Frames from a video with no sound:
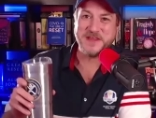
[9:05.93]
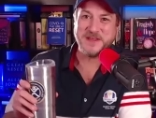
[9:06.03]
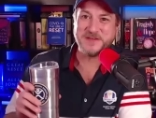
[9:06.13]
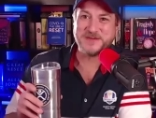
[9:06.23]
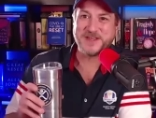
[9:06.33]

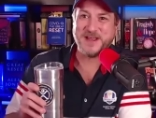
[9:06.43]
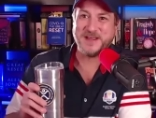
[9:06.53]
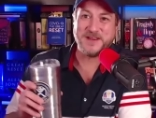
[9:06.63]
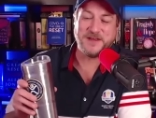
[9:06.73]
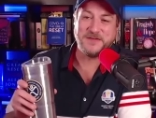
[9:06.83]
those guys,
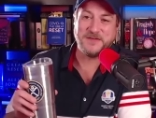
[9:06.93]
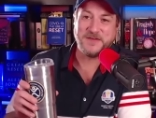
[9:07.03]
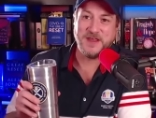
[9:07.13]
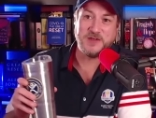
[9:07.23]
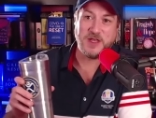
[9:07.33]
like,
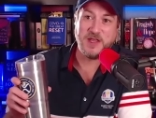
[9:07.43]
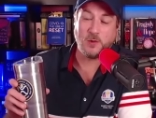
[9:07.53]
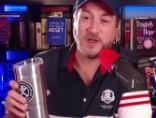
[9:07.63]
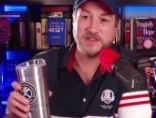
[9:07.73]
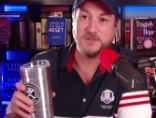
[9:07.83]
he runs
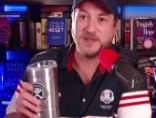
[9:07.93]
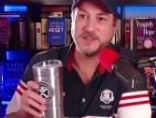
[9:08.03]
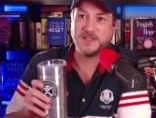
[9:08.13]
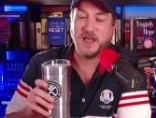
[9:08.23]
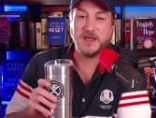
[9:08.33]
a big
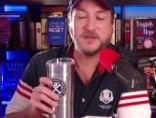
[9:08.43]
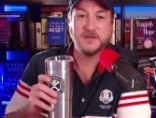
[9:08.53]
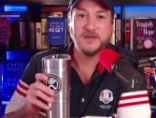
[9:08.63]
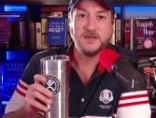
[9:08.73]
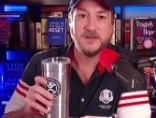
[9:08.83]
state.
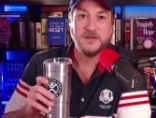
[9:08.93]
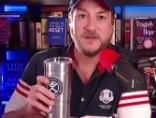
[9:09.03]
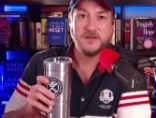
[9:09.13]
Yeah.